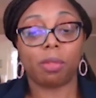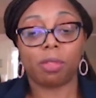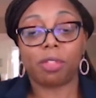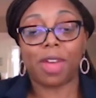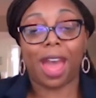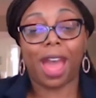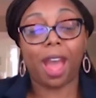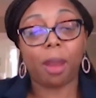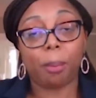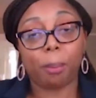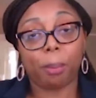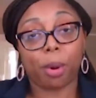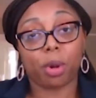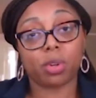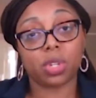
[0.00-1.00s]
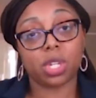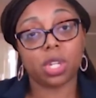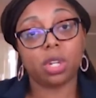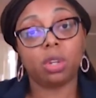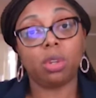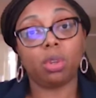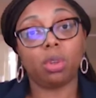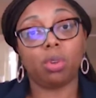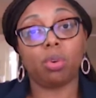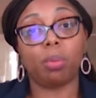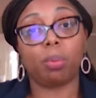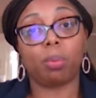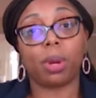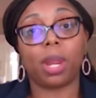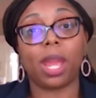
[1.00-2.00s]
That person you
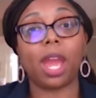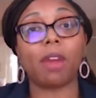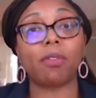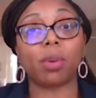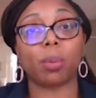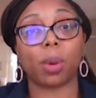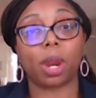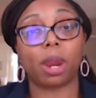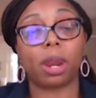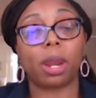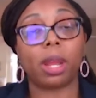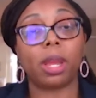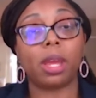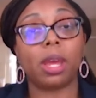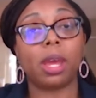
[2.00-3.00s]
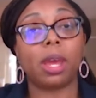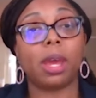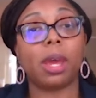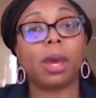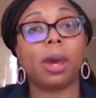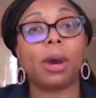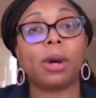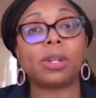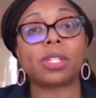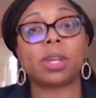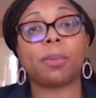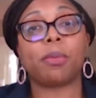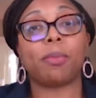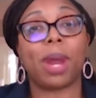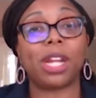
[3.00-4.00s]
bring everywhere.
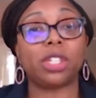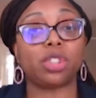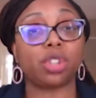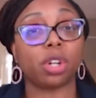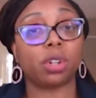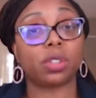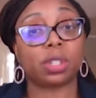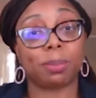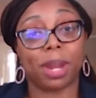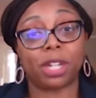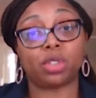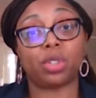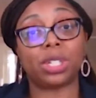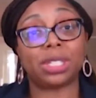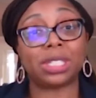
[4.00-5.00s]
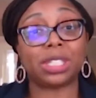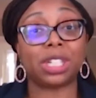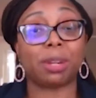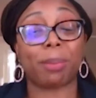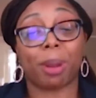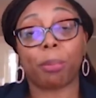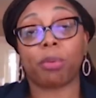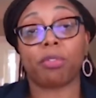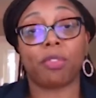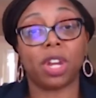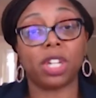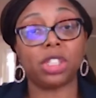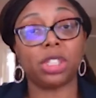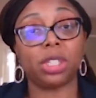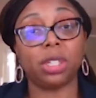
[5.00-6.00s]
Some of my struggles and my transition in my
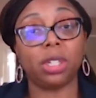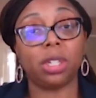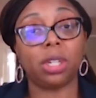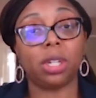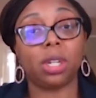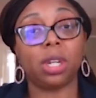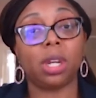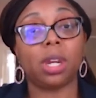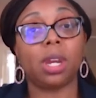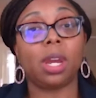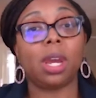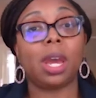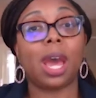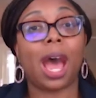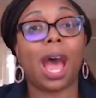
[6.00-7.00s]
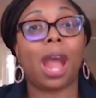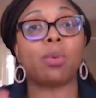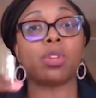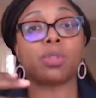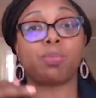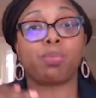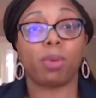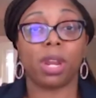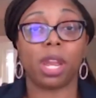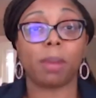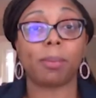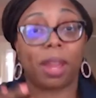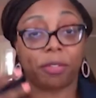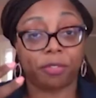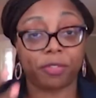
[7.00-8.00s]
profession, I was
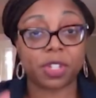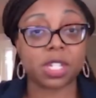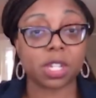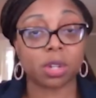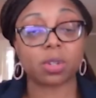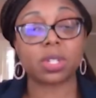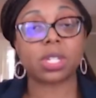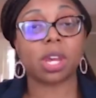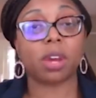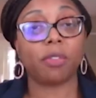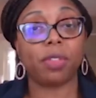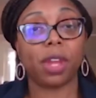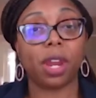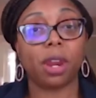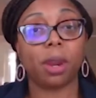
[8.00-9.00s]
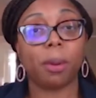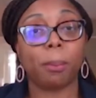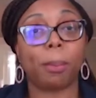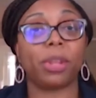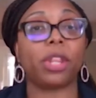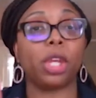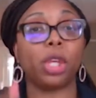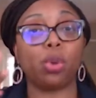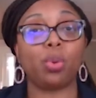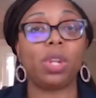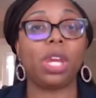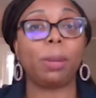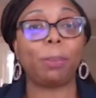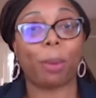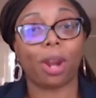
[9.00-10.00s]
bringing my physical self there, but the
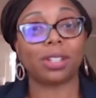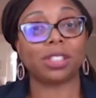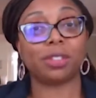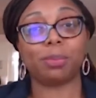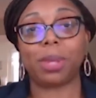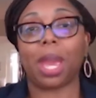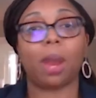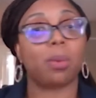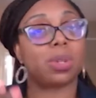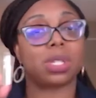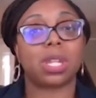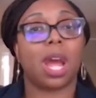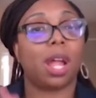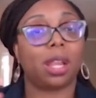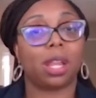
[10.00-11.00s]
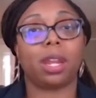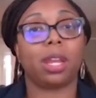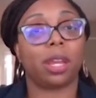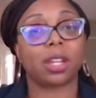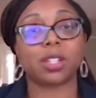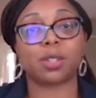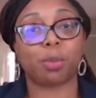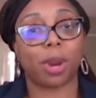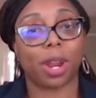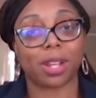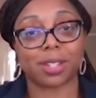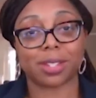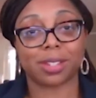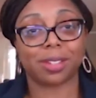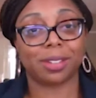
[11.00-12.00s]
unique parts of me, I was not letting
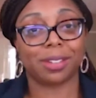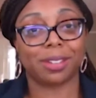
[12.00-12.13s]
express.